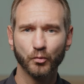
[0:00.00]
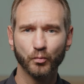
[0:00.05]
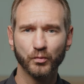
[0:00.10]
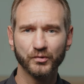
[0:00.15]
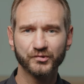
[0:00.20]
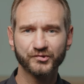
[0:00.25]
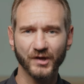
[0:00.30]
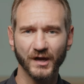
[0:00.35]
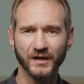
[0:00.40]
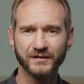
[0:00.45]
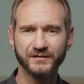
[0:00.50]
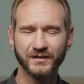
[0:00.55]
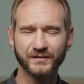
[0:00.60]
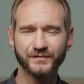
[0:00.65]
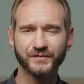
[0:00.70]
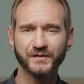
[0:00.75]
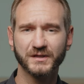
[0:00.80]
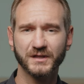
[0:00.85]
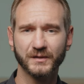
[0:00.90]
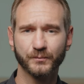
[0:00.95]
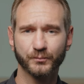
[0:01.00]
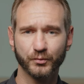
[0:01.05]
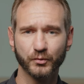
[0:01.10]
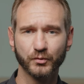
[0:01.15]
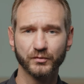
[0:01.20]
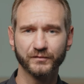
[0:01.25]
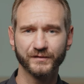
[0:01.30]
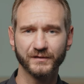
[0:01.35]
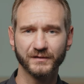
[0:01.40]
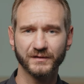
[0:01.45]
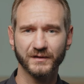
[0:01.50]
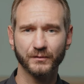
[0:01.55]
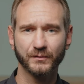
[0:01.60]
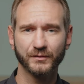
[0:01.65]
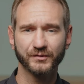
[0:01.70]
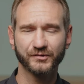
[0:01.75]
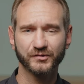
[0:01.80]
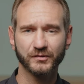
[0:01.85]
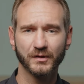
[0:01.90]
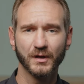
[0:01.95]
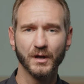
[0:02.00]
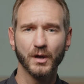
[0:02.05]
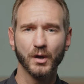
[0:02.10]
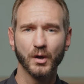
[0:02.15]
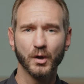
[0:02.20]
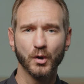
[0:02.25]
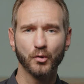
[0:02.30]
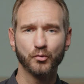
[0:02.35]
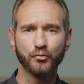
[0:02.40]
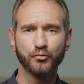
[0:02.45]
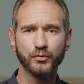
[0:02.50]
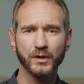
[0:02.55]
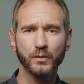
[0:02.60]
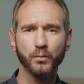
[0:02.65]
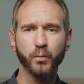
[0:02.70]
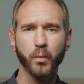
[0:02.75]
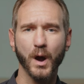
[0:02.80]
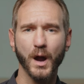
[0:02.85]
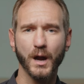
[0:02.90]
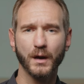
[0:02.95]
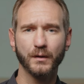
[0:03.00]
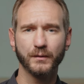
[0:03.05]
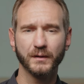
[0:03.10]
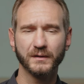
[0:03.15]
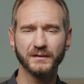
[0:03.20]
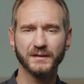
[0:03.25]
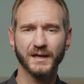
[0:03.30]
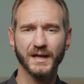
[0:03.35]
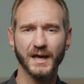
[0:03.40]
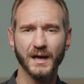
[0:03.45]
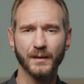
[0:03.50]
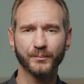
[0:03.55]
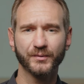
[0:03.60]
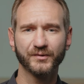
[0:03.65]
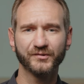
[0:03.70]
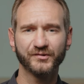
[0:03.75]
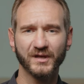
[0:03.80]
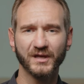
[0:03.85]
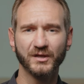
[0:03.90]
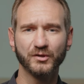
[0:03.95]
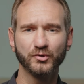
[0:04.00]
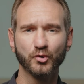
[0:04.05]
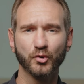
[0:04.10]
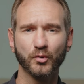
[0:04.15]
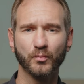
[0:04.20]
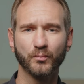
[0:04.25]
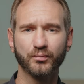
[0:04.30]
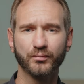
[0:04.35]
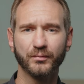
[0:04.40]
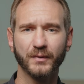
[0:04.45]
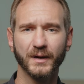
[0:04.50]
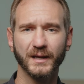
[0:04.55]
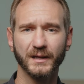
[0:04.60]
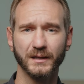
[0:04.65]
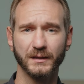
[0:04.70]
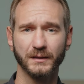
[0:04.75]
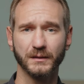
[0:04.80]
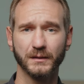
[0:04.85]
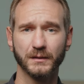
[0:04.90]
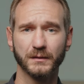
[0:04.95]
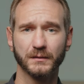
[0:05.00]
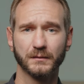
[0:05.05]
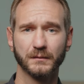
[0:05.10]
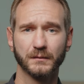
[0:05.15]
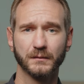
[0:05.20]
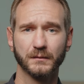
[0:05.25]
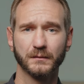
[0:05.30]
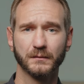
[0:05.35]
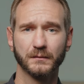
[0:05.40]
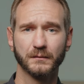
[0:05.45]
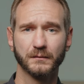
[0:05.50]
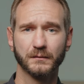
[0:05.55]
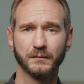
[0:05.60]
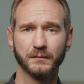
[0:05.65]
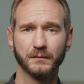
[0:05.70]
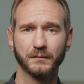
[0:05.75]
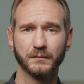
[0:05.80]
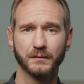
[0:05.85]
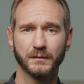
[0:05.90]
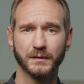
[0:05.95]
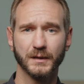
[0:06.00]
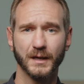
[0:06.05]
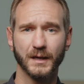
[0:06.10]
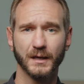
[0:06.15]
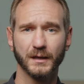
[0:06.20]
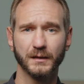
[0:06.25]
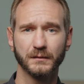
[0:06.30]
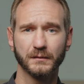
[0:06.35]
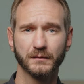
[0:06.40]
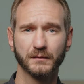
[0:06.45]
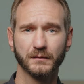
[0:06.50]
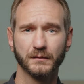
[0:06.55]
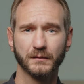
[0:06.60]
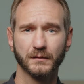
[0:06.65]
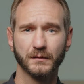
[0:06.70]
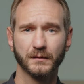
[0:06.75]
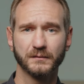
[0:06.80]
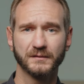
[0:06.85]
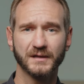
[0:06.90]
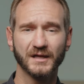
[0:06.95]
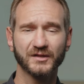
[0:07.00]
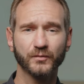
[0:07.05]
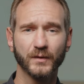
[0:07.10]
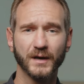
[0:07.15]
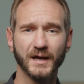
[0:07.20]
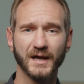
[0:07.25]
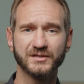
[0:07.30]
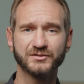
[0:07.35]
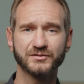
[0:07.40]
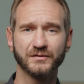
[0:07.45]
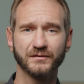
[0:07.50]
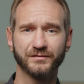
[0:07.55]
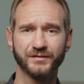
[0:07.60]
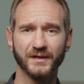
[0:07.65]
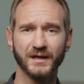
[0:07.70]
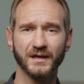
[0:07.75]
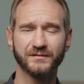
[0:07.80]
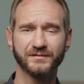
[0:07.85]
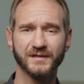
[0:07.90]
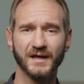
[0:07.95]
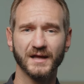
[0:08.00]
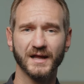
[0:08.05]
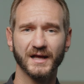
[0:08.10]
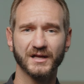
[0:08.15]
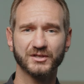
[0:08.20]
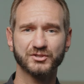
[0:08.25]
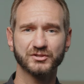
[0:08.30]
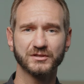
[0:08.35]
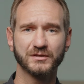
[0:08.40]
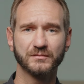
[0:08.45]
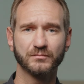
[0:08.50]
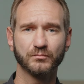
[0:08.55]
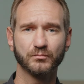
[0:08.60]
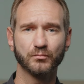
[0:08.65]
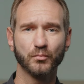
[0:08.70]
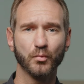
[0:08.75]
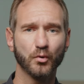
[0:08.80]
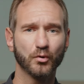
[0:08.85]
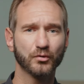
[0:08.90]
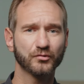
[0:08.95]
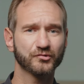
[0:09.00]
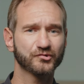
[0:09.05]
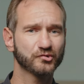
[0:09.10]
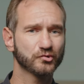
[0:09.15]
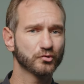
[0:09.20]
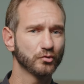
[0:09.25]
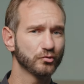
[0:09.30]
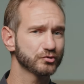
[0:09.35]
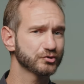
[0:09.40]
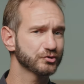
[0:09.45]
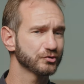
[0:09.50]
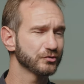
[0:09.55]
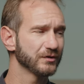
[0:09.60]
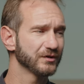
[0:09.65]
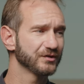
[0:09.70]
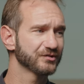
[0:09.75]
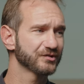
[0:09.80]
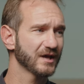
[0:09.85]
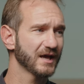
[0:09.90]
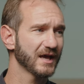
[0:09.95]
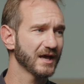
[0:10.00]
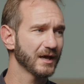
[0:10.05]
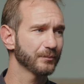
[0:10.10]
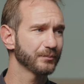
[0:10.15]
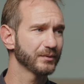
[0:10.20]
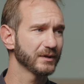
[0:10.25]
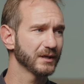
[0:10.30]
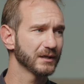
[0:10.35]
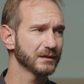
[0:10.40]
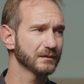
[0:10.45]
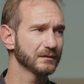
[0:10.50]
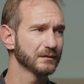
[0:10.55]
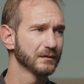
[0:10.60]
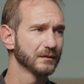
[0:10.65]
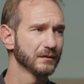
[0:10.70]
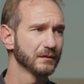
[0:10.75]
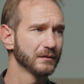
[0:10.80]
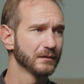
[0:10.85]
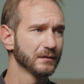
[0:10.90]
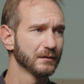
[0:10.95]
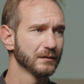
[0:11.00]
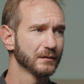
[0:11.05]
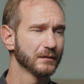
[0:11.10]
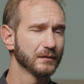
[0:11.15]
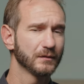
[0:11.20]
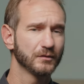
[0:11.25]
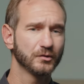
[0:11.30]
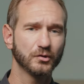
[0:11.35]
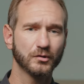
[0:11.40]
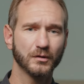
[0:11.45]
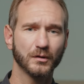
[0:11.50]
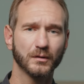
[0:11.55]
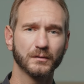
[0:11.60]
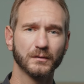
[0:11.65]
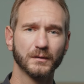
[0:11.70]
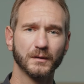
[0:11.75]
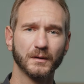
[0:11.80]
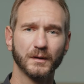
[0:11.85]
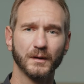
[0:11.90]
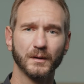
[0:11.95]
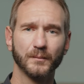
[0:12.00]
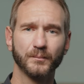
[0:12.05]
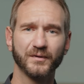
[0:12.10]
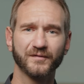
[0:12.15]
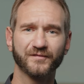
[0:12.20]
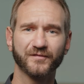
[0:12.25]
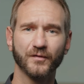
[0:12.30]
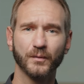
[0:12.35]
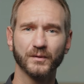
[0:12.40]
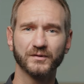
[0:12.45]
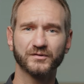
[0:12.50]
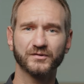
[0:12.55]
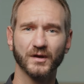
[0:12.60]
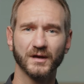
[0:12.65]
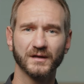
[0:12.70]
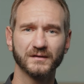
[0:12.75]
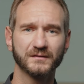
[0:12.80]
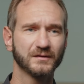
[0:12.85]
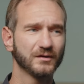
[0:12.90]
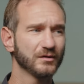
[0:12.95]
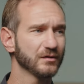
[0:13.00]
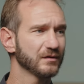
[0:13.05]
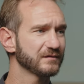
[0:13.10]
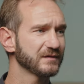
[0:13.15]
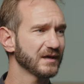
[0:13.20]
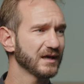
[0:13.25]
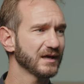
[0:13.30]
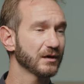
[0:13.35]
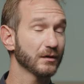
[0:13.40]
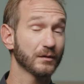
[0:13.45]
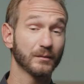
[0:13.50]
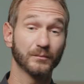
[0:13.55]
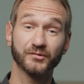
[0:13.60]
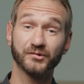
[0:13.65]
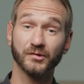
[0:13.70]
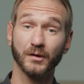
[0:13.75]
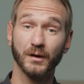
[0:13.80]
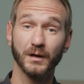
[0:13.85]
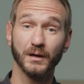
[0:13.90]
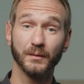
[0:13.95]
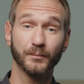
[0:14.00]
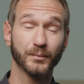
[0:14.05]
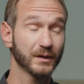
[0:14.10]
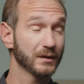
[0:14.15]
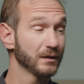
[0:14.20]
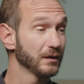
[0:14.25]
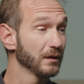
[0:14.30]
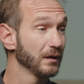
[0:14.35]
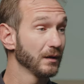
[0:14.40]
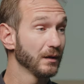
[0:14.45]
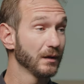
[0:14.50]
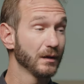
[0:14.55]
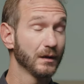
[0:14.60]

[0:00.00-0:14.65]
was scientifically proven. There is rewiring that happens in your brain. Yep. Okay? That's why I actually think that actually more school shootings are happening. Yeah. You know, before we take, you know, take I'm sorry, but